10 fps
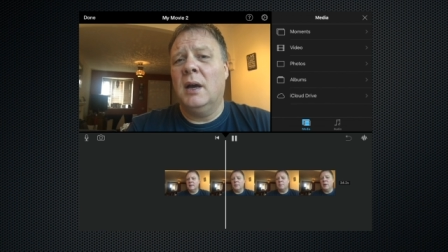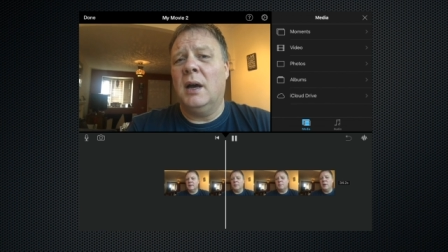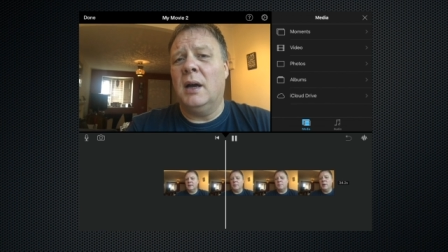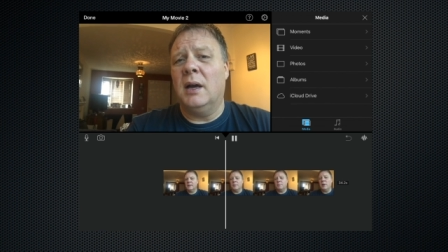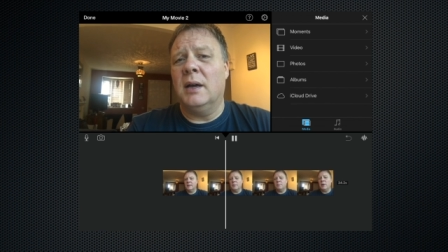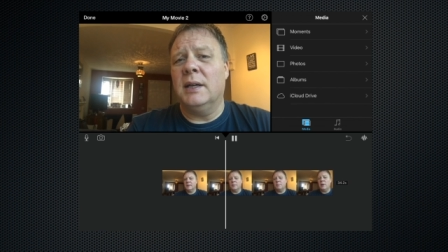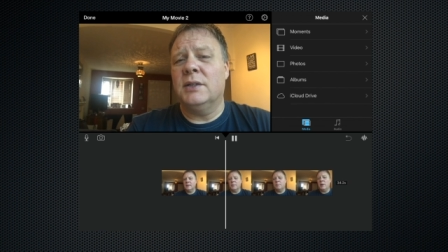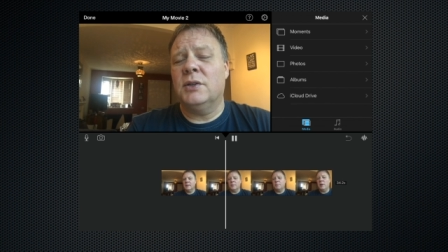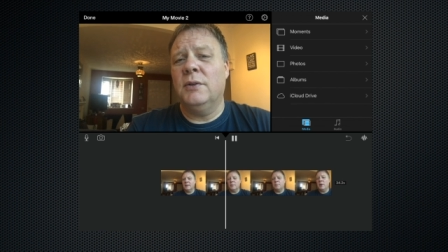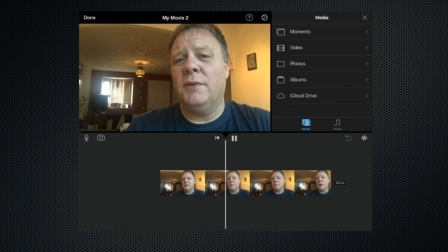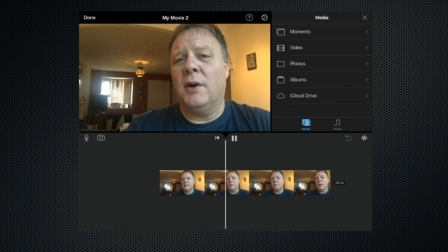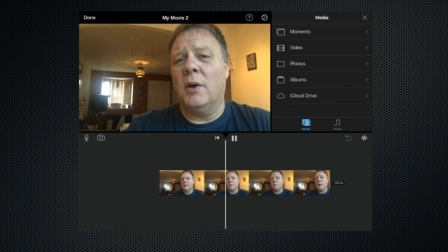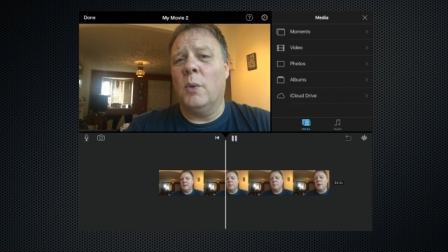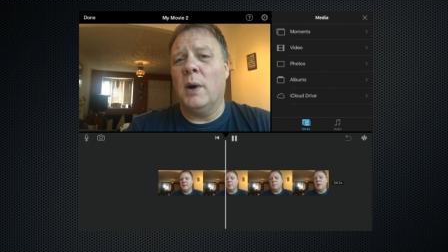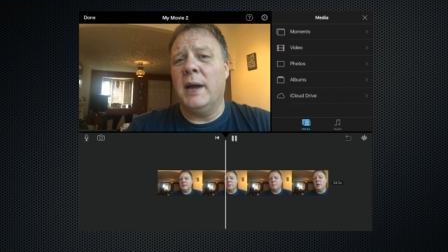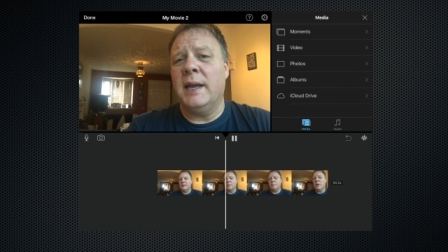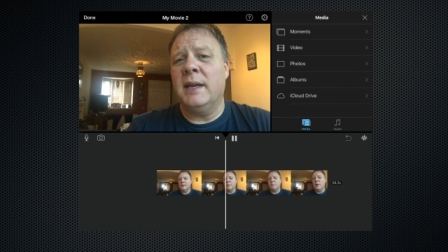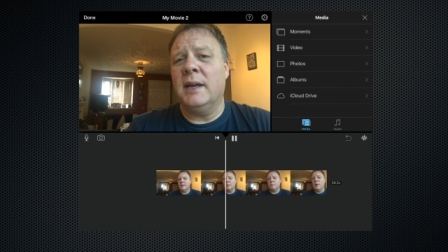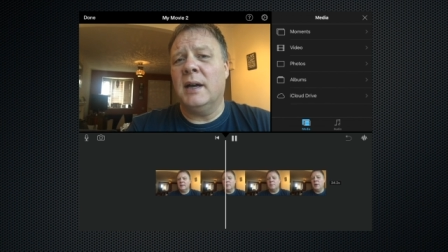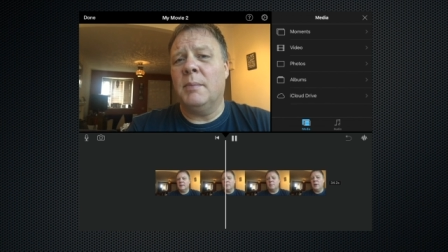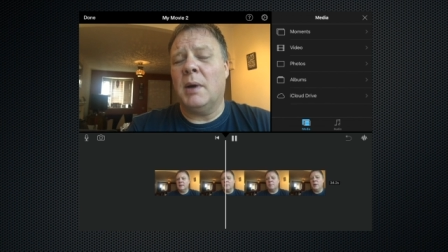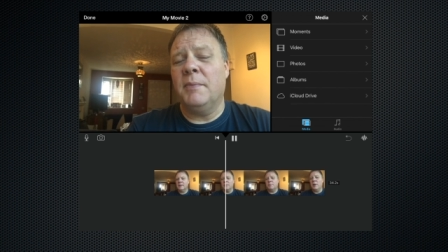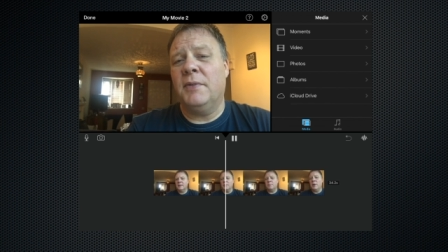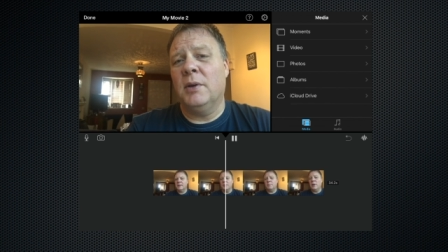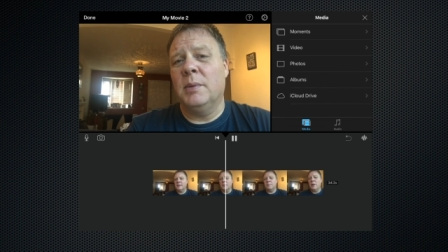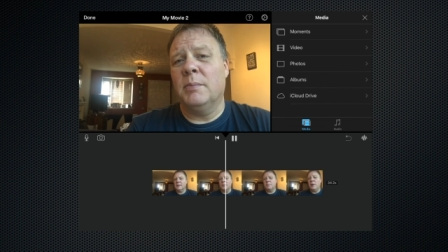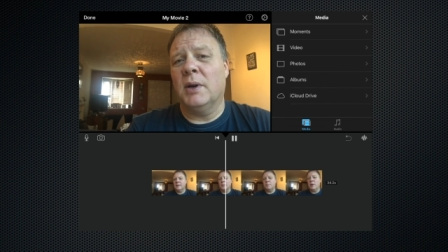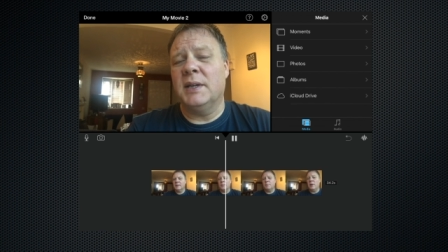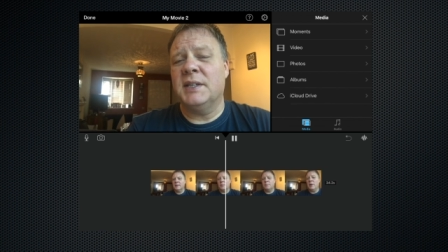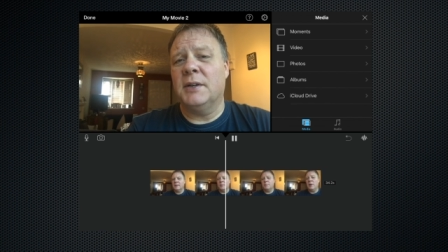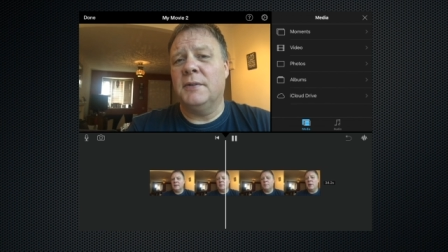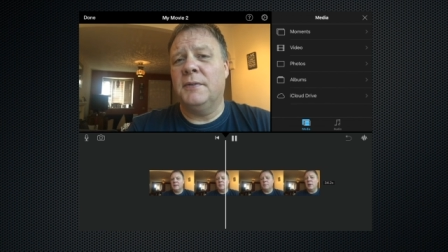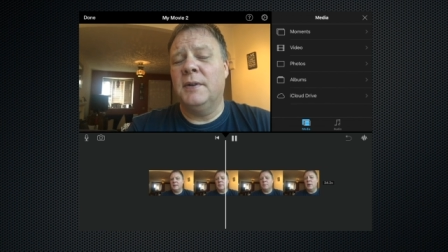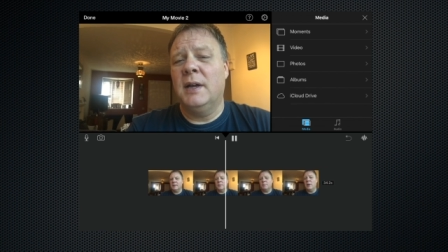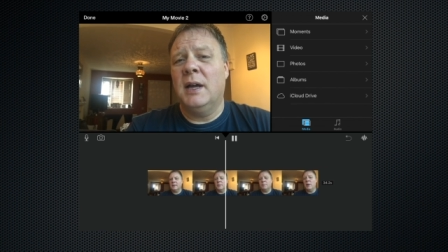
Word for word: Uh, it's too far away, um, I'm filming myself,